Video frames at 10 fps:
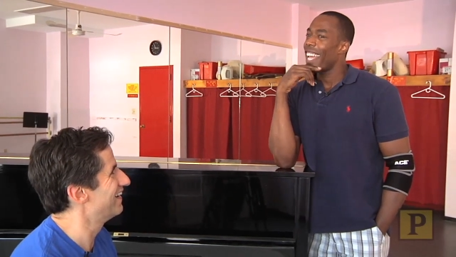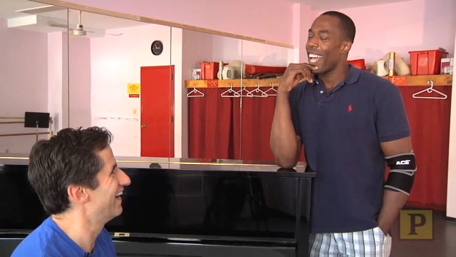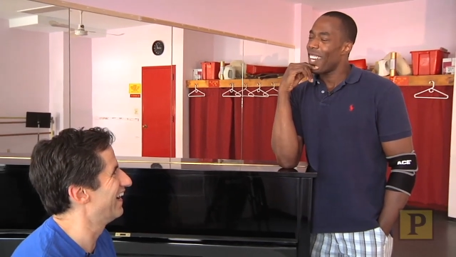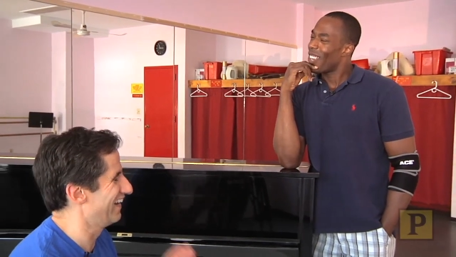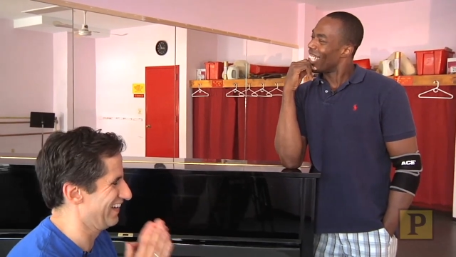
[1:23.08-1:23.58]
Speaker 1: I,
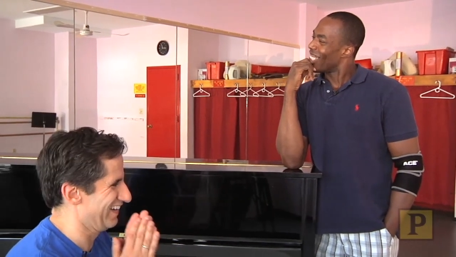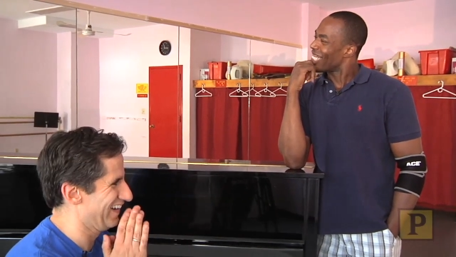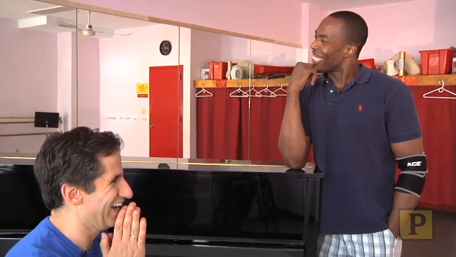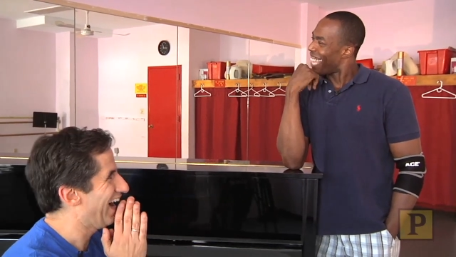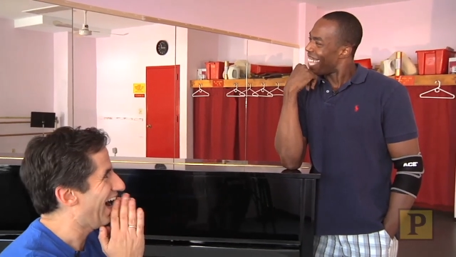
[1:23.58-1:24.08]
I don't
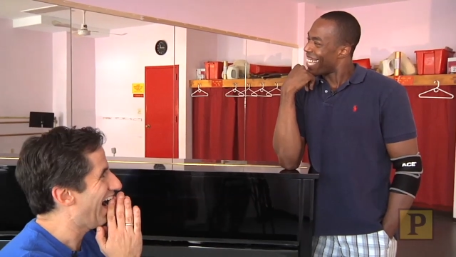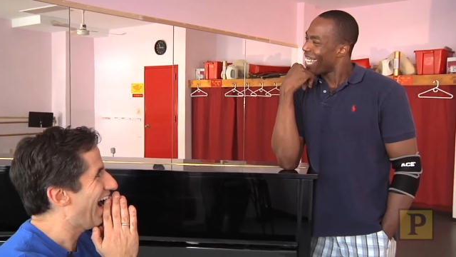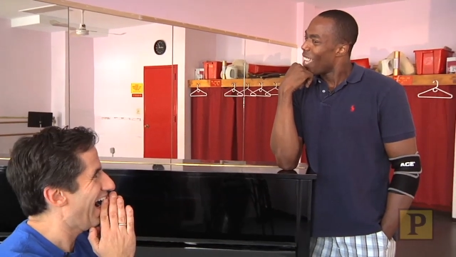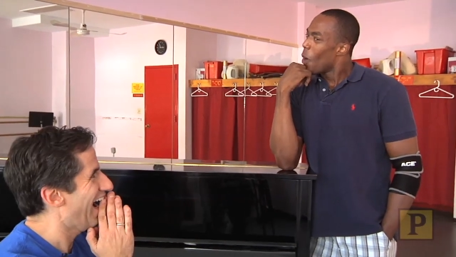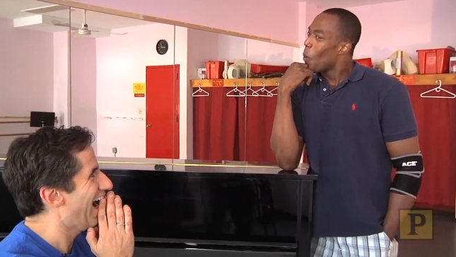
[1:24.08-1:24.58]

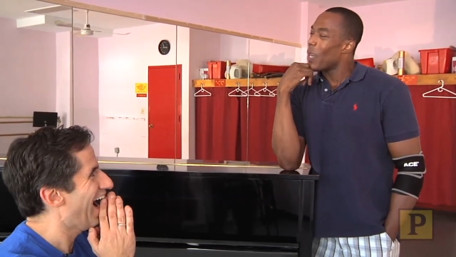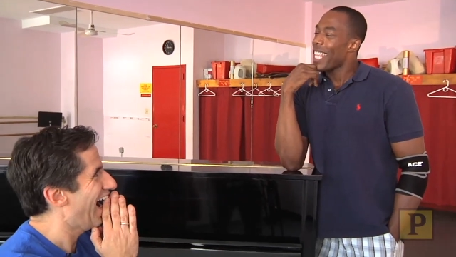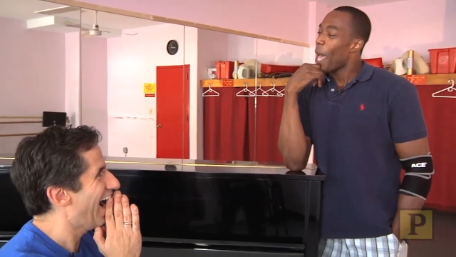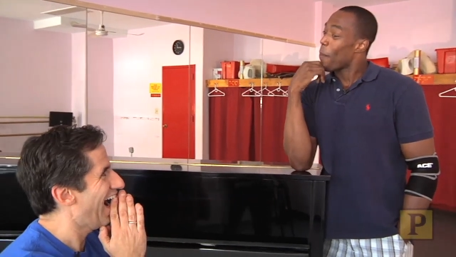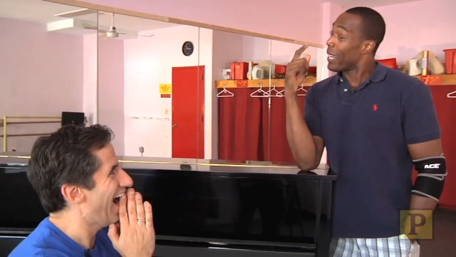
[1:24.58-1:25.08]
understand
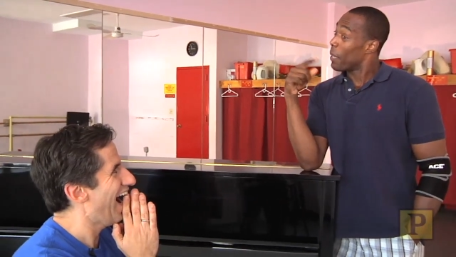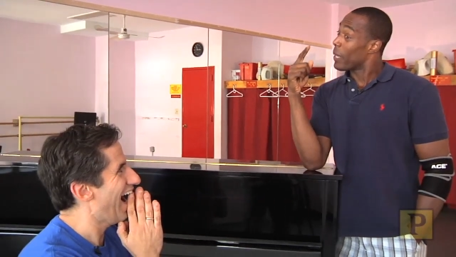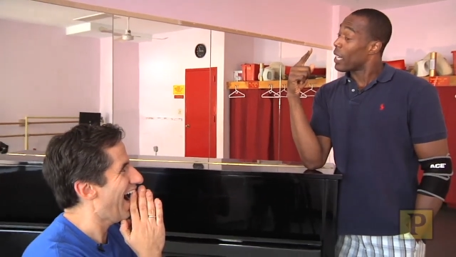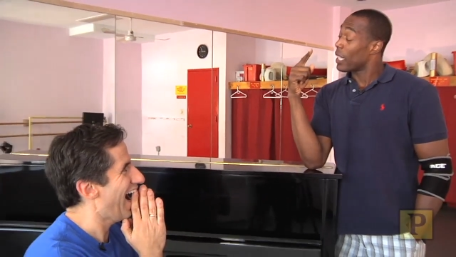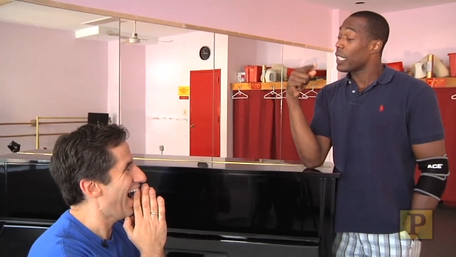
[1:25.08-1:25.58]
what's happening
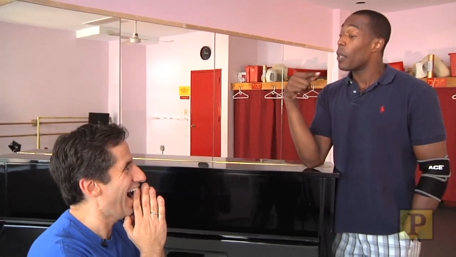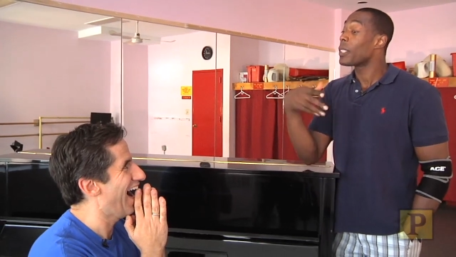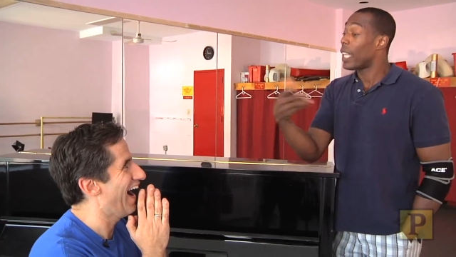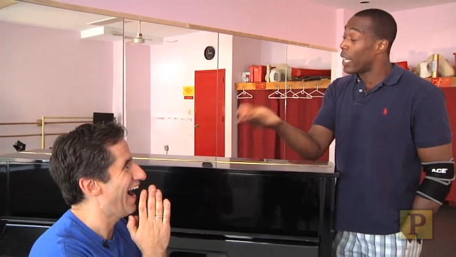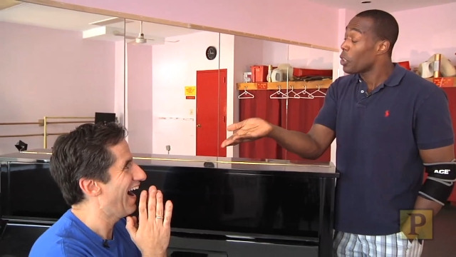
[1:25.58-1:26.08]
because it
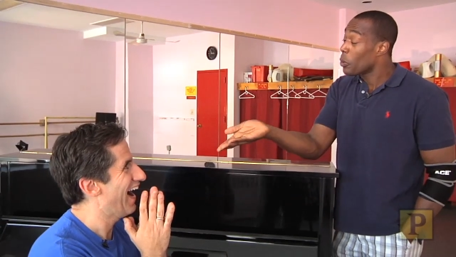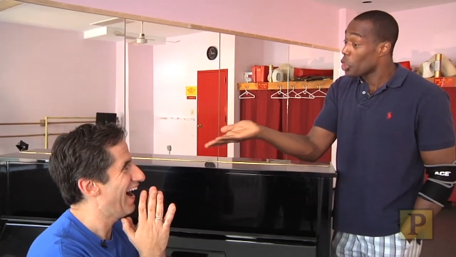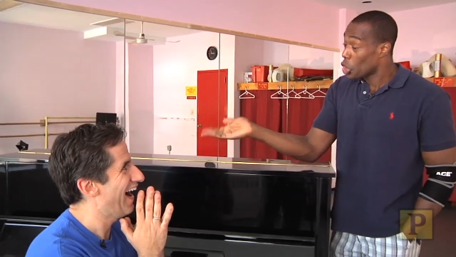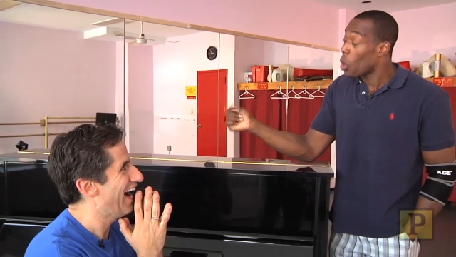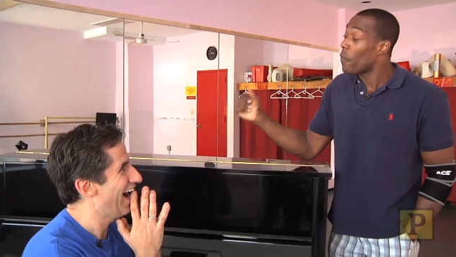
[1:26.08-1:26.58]
was, it
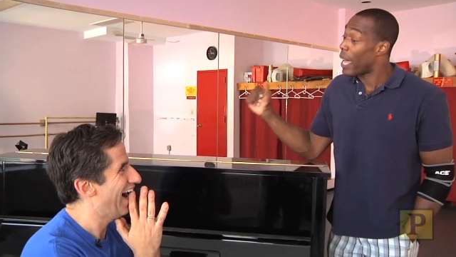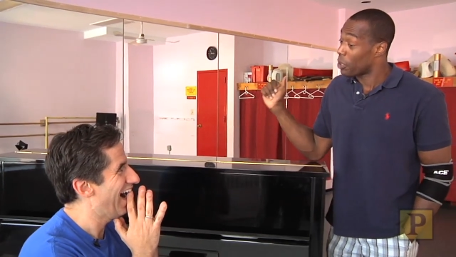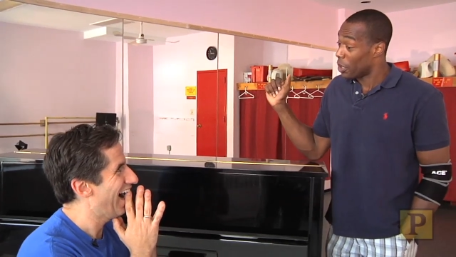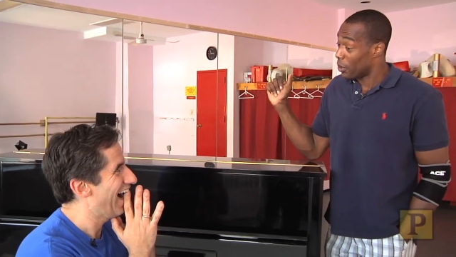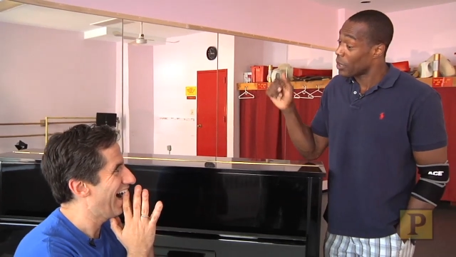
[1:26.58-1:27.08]
was a show of
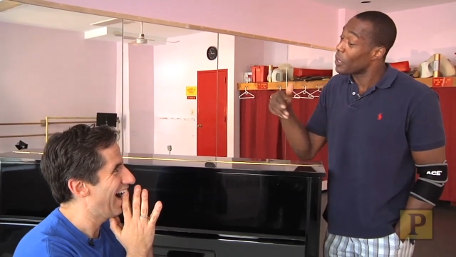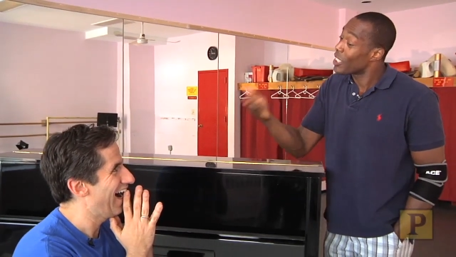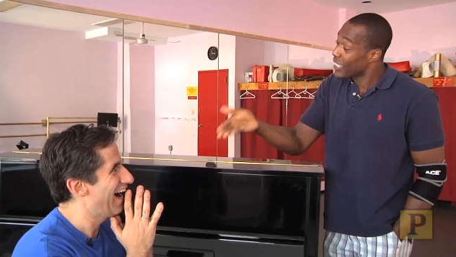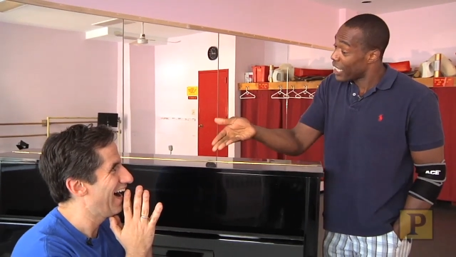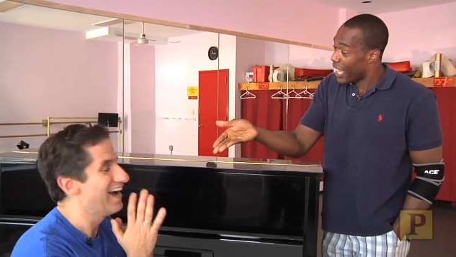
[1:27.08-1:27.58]
altos.
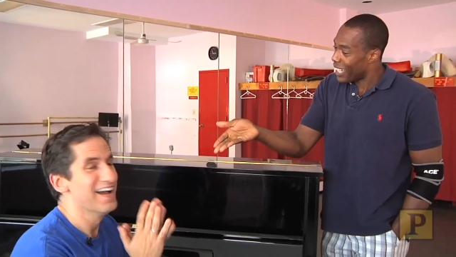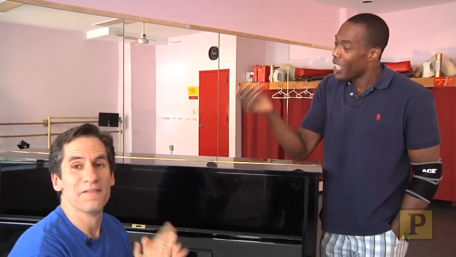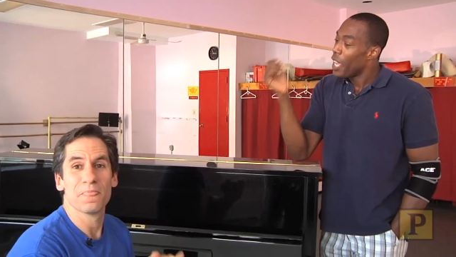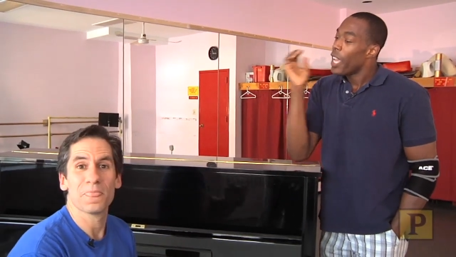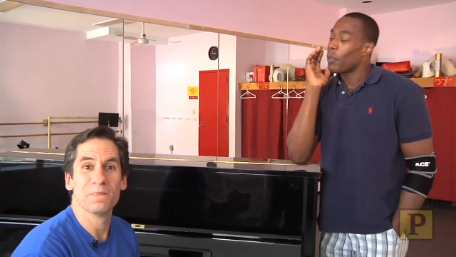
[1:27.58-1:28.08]
Let's just say that.
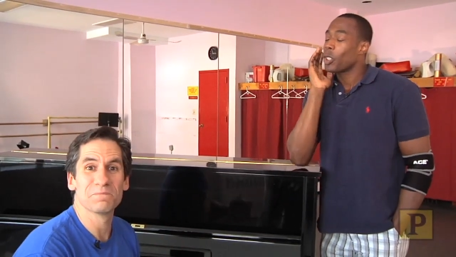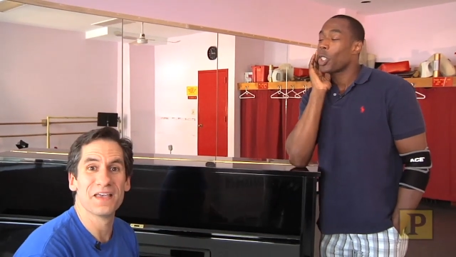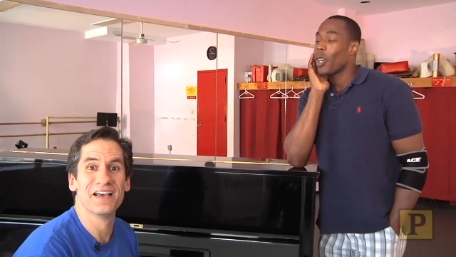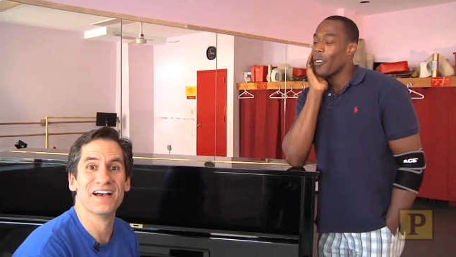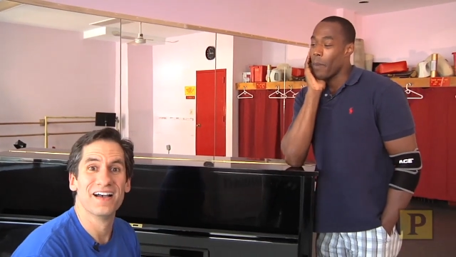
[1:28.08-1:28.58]
It was
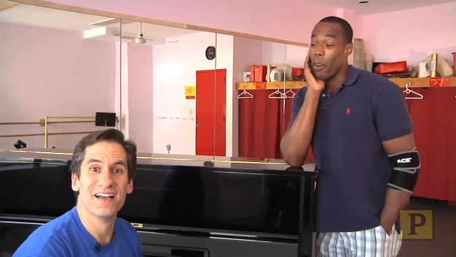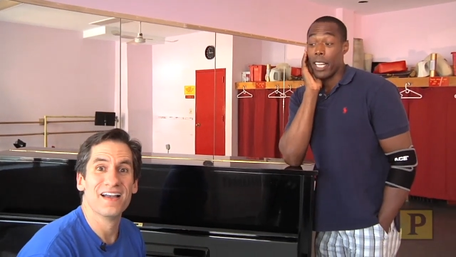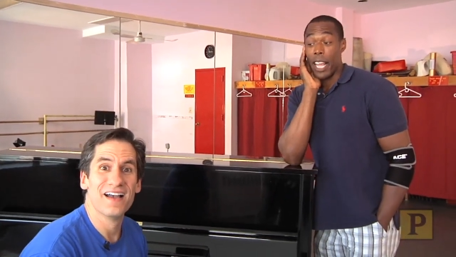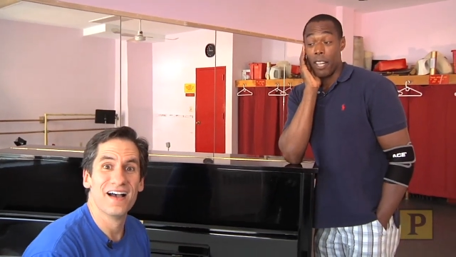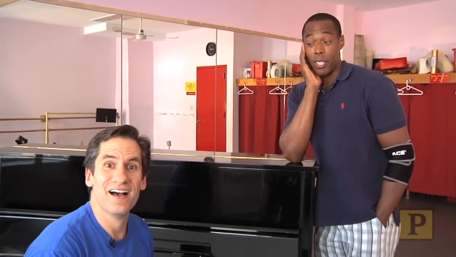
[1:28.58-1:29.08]
a show of
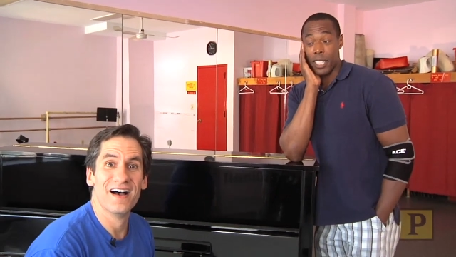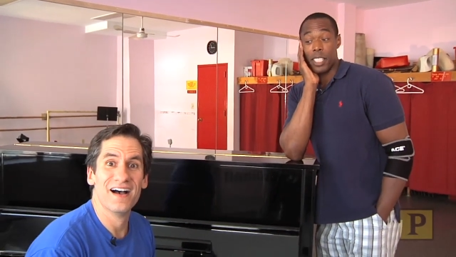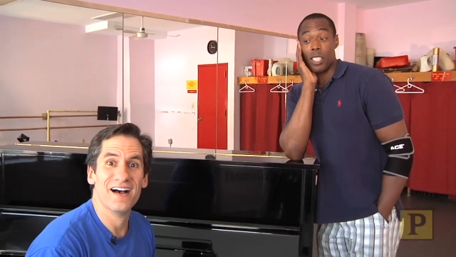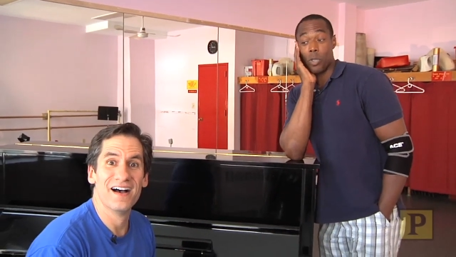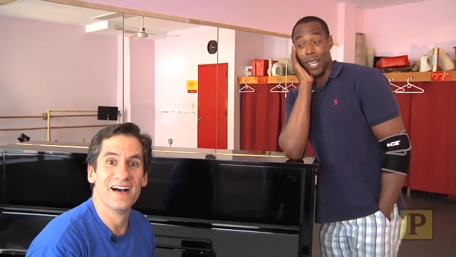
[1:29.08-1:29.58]
Marian
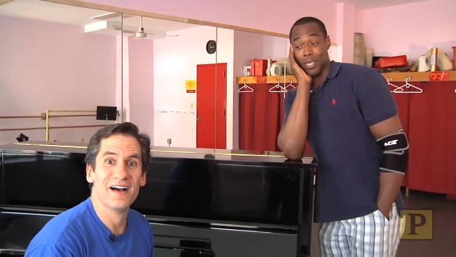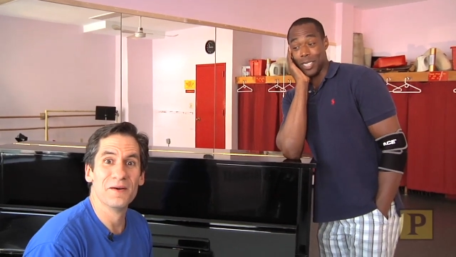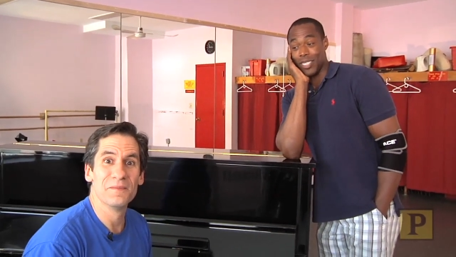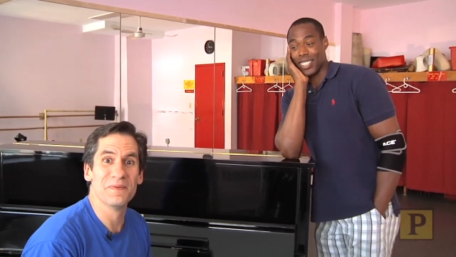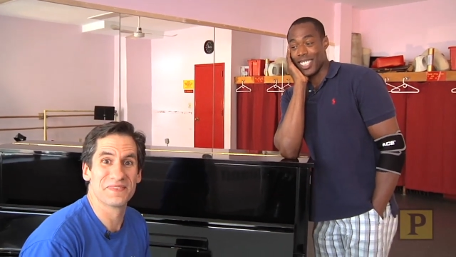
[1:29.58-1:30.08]
Anderson contraltos.